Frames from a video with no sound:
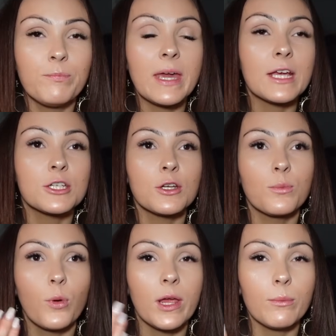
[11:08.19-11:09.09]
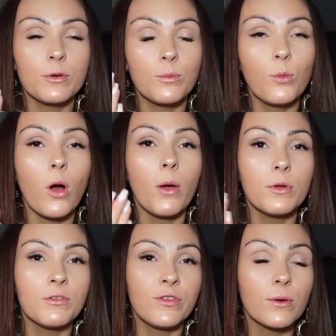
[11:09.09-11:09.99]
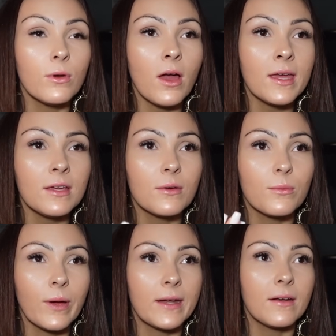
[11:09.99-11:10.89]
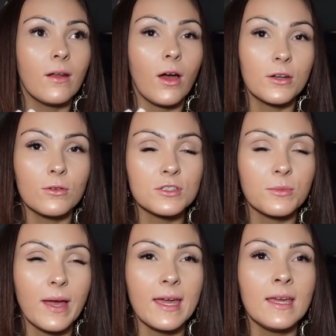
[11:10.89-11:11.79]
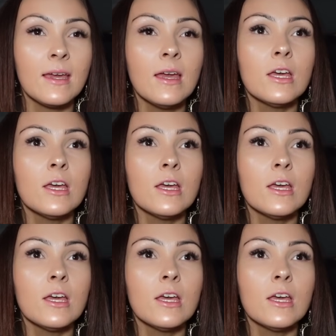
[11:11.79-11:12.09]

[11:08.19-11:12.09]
pictured what it would what I would feel like when I'd lost the weight.